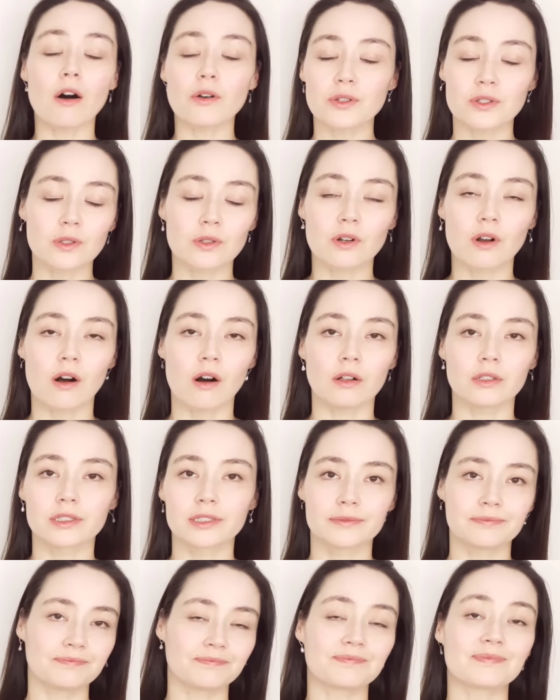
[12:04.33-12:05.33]
also
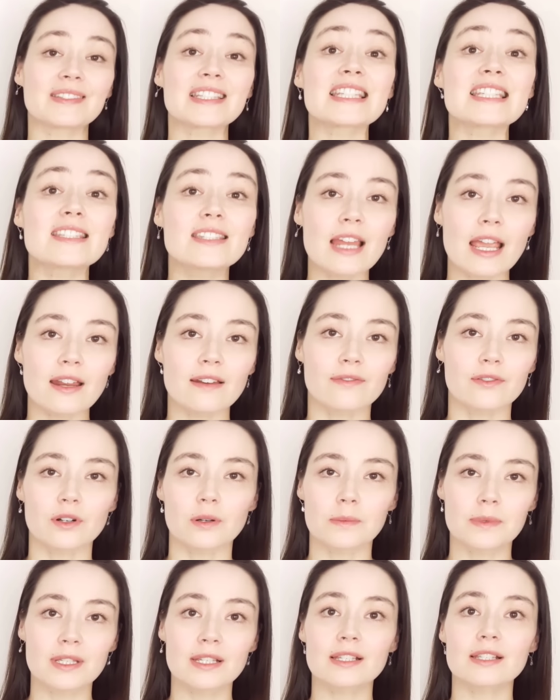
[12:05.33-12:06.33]
called state
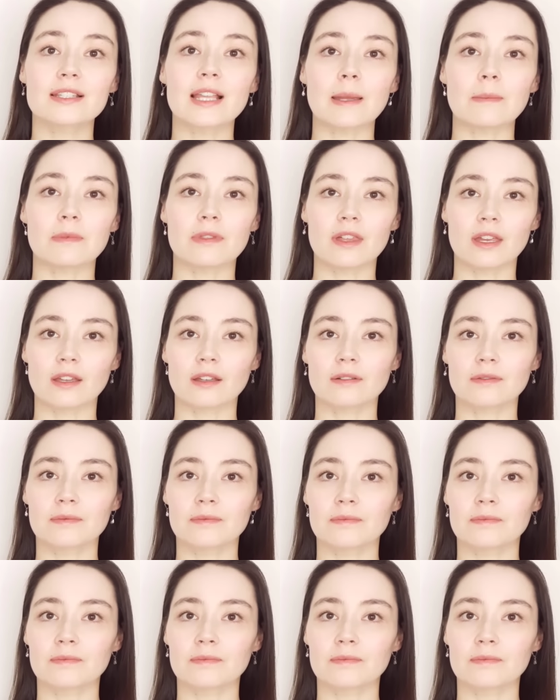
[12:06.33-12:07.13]
verbs, same thing.